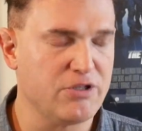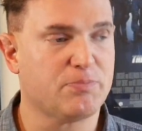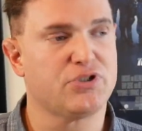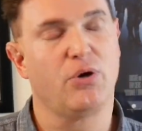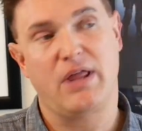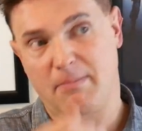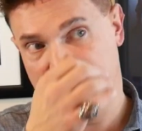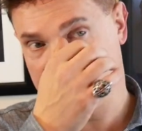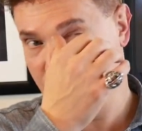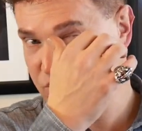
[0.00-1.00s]
So that
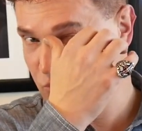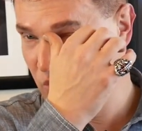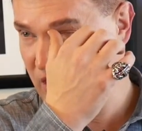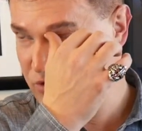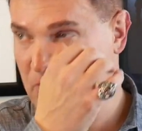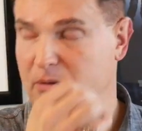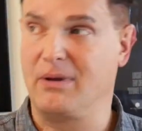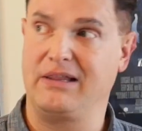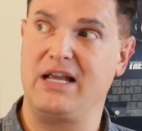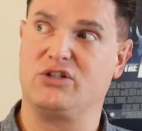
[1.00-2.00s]
means I was what? It was probably
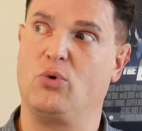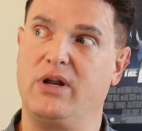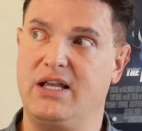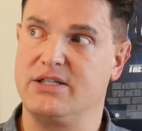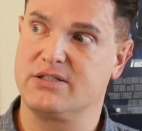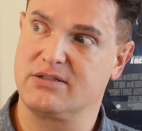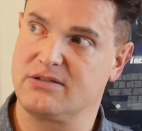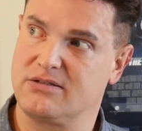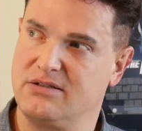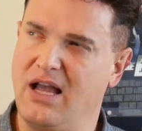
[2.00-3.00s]
my late
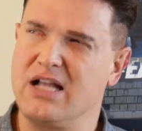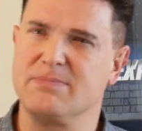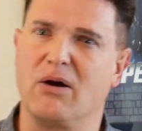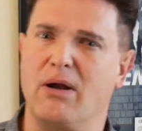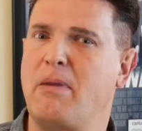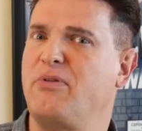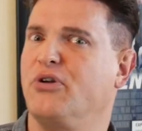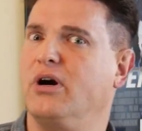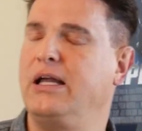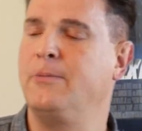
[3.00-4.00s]
20s. Yeah, it's about right, maybe
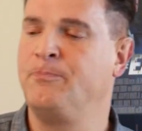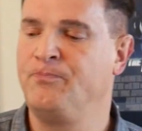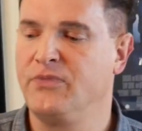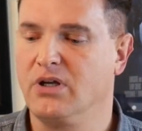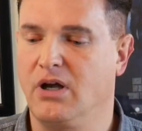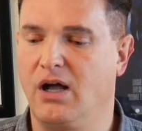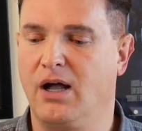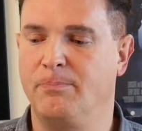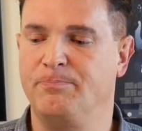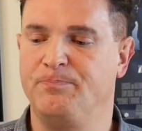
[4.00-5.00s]
30.
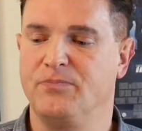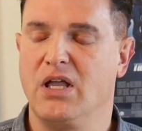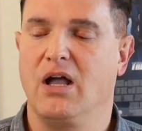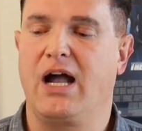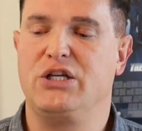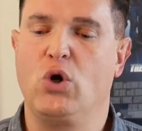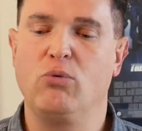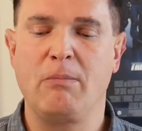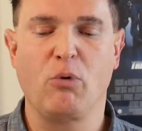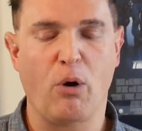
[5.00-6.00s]
I don't
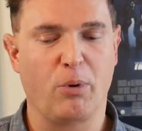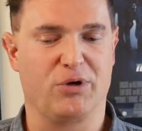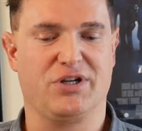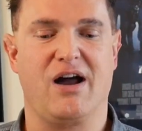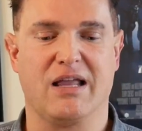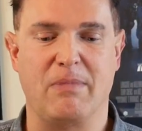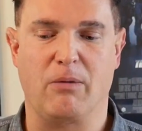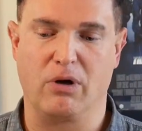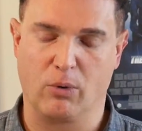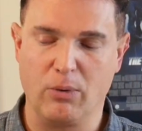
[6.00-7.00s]
remember what we were talking
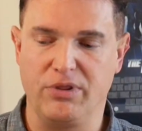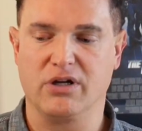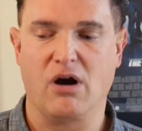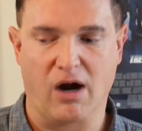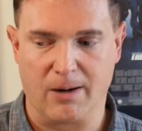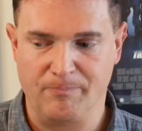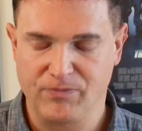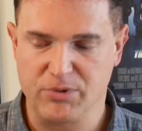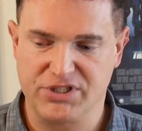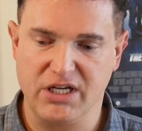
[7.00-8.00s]
about, but we were in the car.
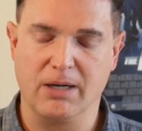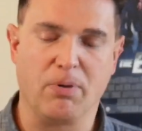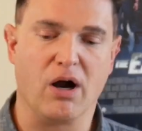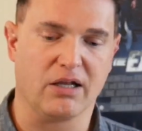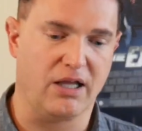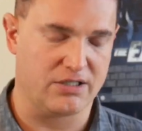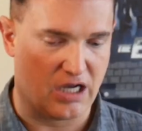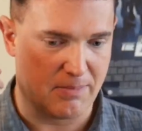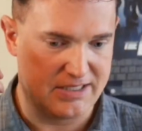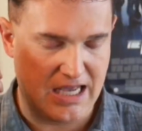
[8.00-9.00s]
I was sitting in a parking lot
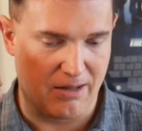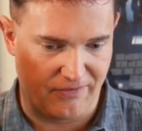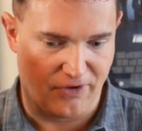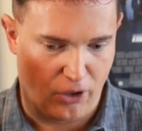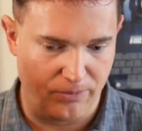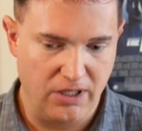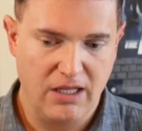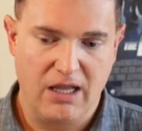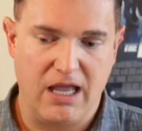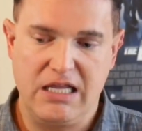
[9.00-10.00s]
talking to my dad on the phone,
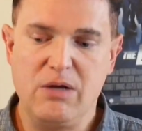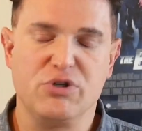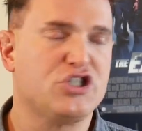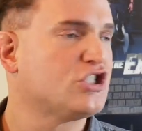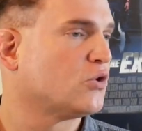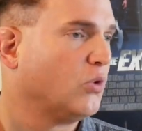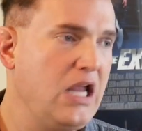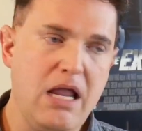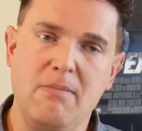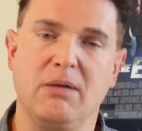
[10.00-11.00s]
and he was
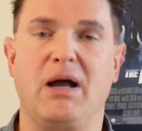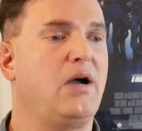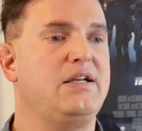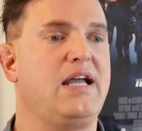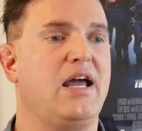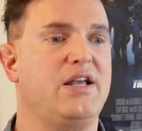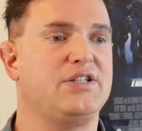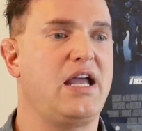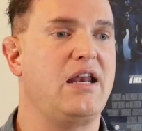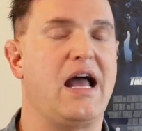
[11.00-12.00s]
screaming. My dad is
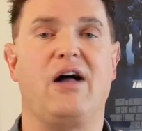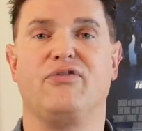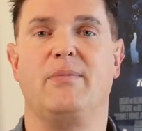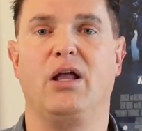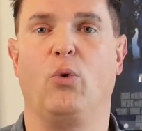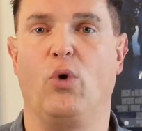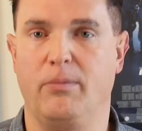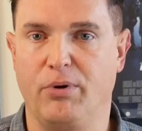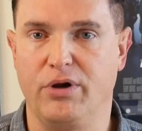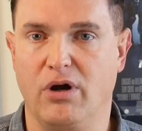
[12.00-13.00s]
an alpha male
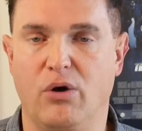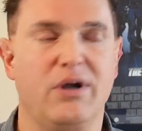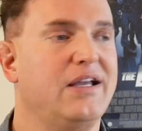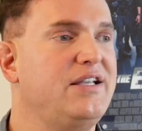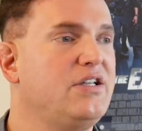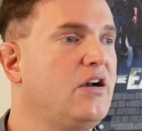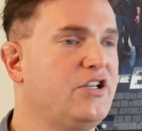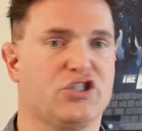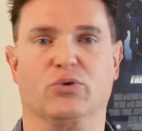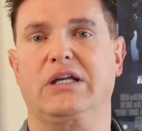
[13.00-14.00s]
1.0. He's not an
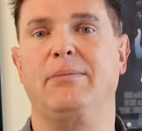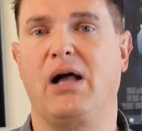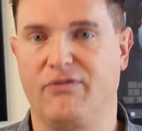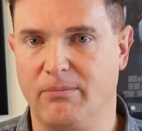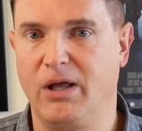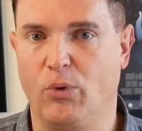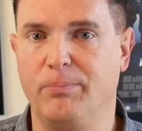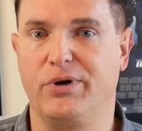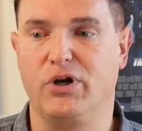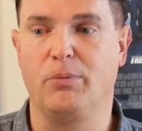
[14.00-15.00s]
extreme alpha male
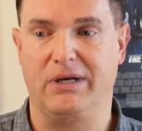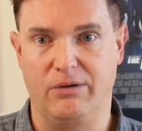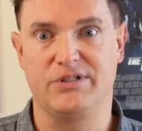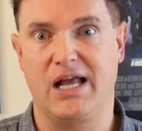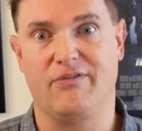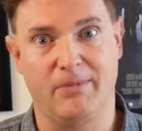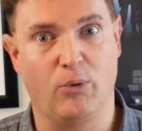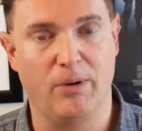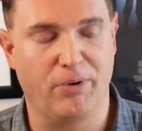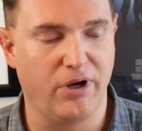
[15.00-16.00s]
1.0, but he was an alpha male
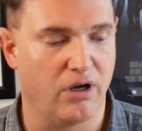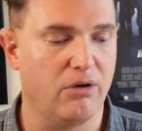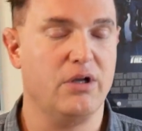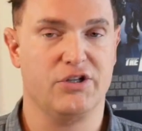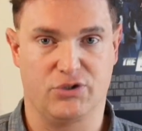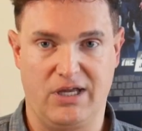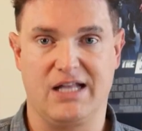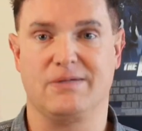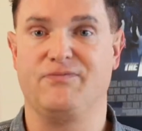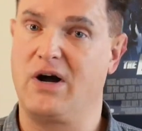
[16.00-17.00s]
1.0, so he
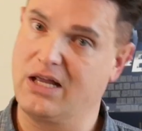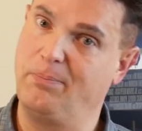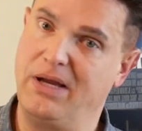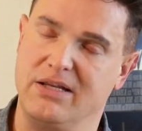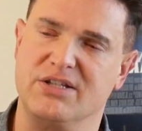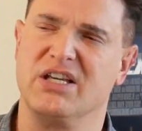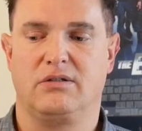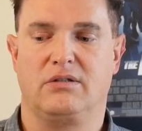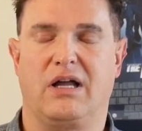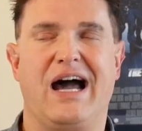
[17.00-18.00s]
had some fucking opinions.
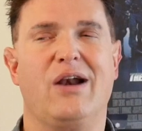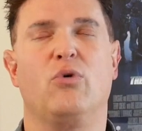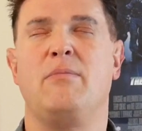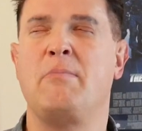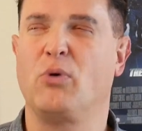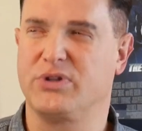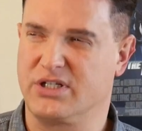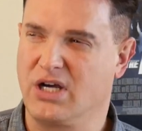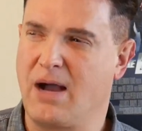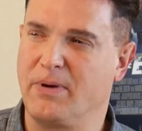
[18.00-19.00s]
I don't remember what the
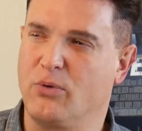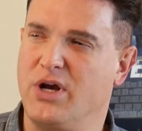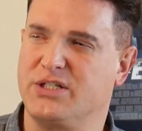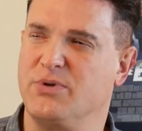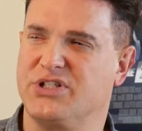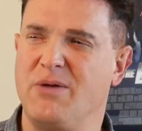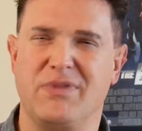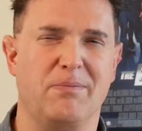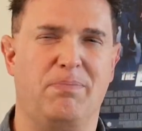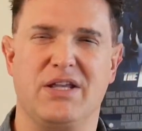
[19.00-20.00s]
topic was. It was
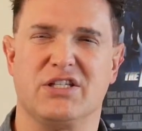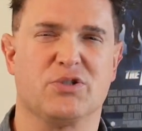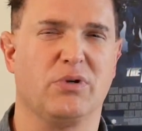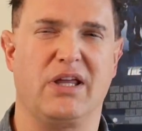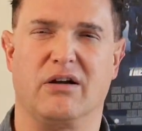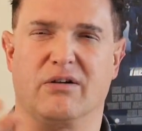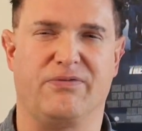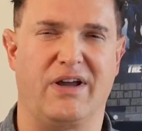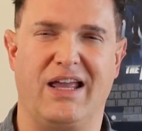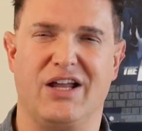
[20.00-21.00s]
something business related or
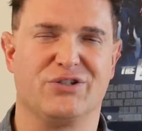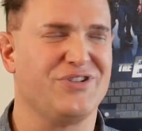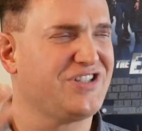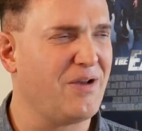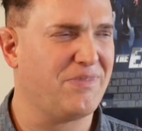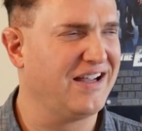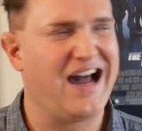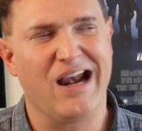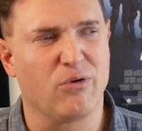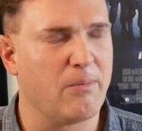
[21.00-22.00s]
financial, something.
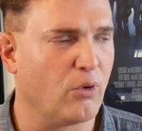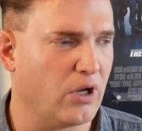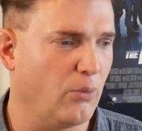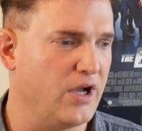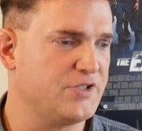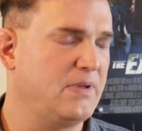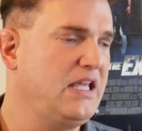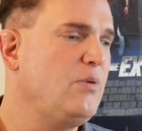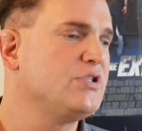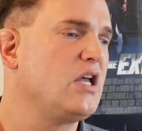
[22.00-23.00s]
I don't remember what it was, but
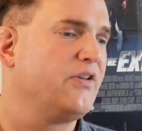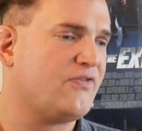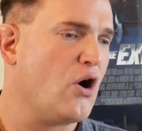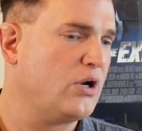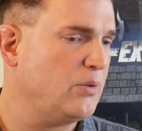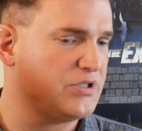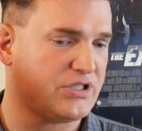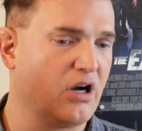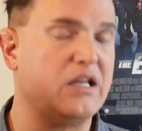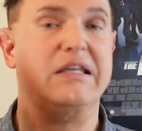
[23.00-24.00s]
he was on the phone. He was
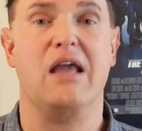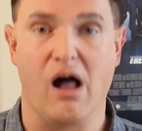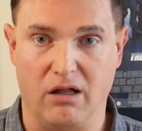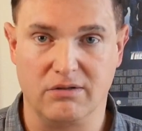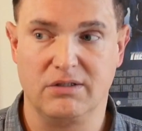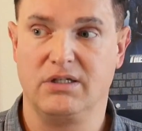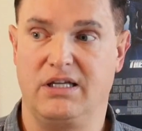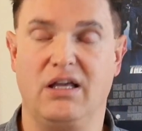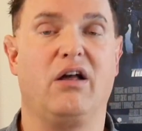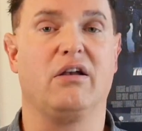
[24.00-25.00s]
starting to yell.
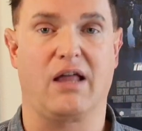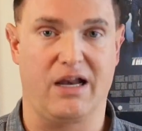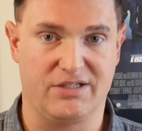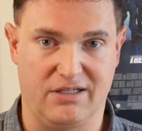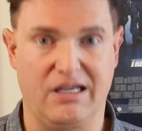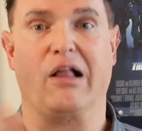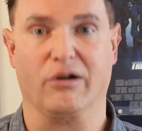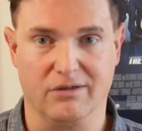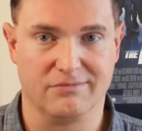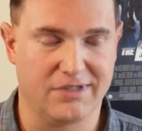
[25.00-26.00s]
He yelled a lot. He's a
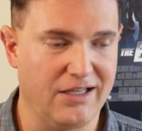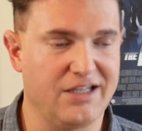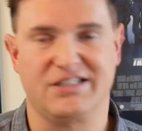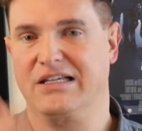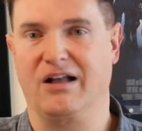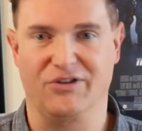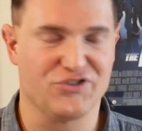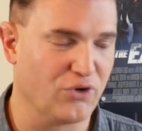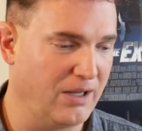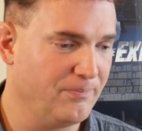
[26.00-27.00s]
yeller. Okay, he likes to yell and
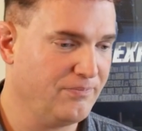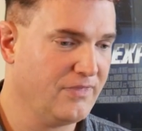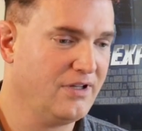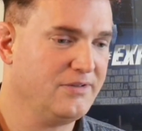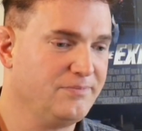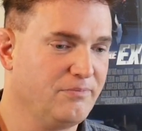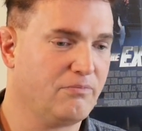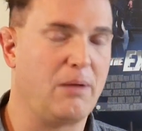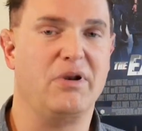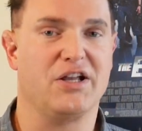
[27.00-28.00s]
scream.
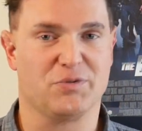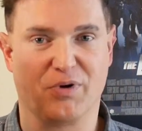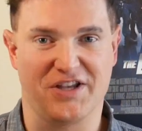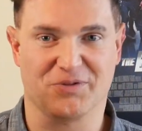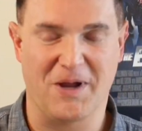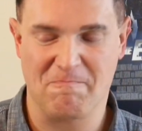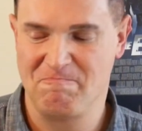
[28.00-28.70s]
Probably not surprising, right?